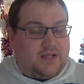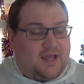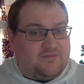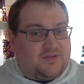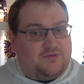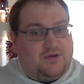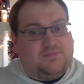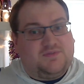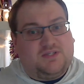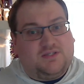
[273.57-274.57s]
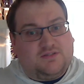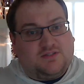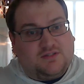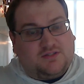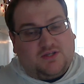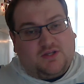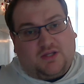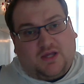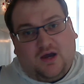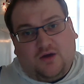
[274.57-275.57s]
have any grip to turn
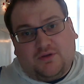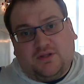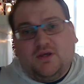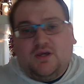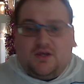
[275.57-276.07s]
the car in,